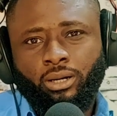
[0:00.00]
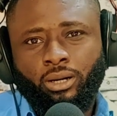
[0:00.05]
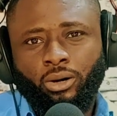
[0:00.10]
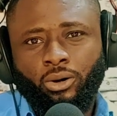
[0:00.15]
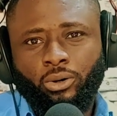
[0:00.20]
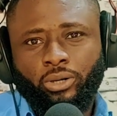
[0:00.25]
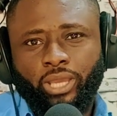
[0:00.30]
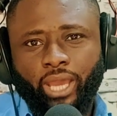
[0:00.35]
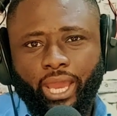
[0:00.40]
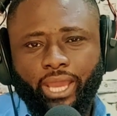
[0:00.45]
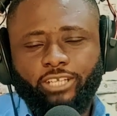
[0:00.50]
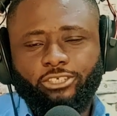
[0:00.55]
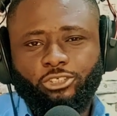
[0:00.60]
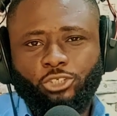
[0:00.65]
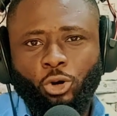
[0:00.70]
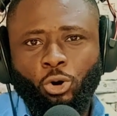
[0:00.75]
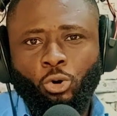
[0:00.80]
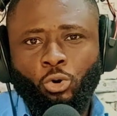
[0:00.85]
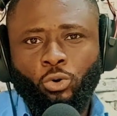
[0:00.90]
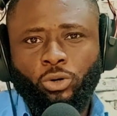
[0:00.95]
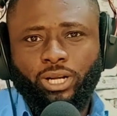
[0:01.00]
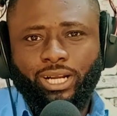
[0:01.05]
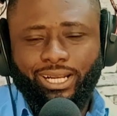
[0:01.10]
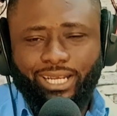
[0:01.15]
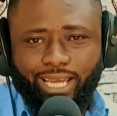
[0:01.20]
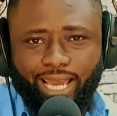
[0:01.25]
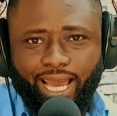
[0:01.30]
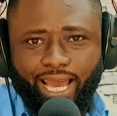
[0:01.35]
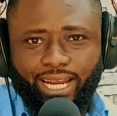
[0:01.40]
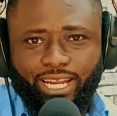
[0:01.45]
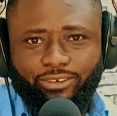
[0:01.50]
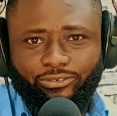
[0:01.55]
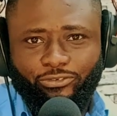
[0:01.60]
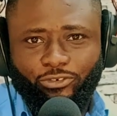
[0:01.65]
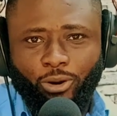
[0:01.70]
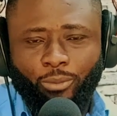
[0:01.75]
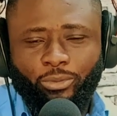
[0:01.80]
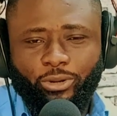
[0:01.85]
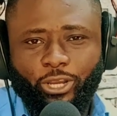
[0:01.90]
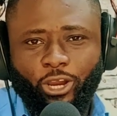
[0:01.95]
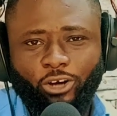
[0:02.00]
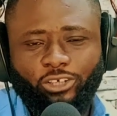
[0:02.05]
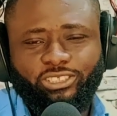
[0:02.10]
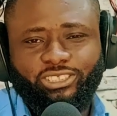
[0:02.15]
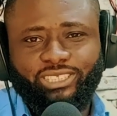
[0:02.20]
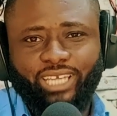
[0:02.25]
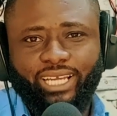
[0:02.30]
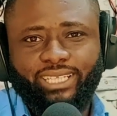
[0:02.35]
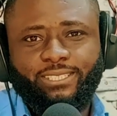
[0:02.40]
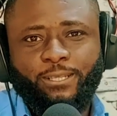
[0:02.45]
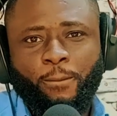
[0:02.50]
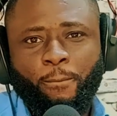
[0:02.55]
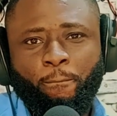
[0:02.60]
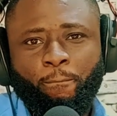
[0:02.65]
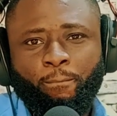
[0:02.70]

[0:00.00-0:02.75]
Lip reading: Okay. So clearly from the onset,